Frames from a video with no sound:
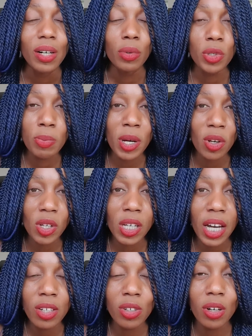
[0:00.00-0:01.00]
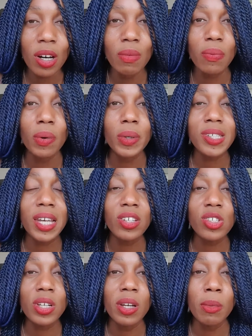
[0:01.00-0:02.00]
RosemaryNonnyKnight.com forward
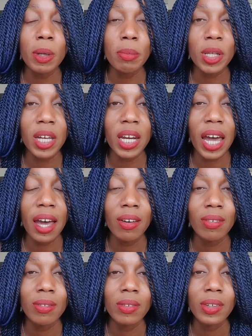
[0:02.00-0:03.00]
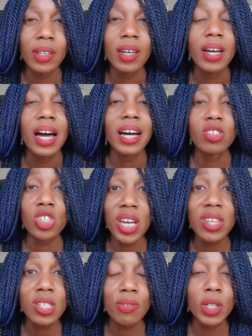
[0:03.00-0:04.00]
slash deliberate millionaire. And
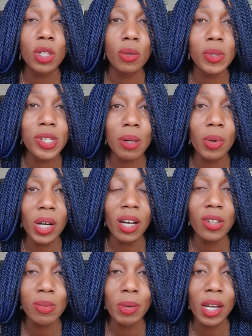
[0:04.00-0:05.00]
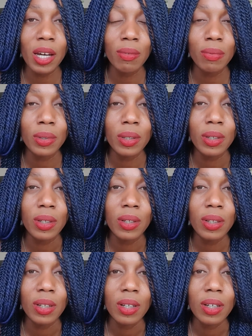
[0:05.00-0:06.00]
share this video with someone else, my love.
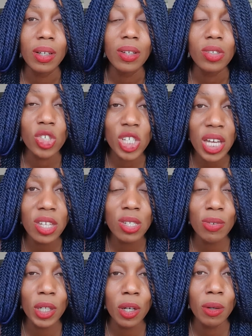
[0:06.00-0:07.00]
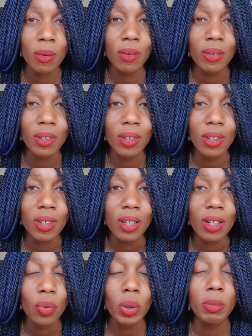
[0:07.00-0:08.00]
Share this video.
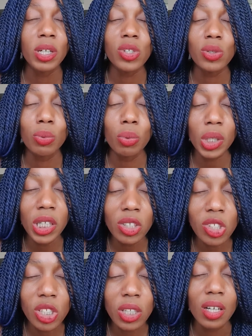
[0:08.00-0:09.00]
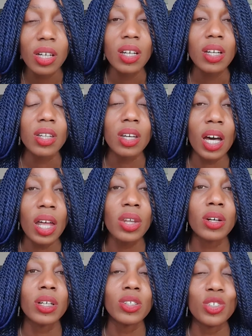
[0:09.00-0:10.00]
We must reach the
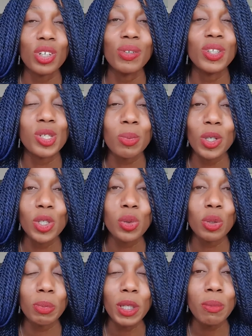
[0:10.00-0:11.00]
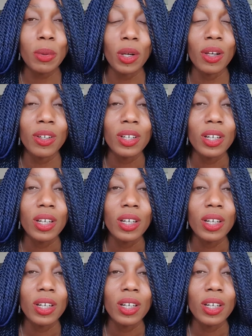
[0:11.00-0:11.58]
other driven spiritual people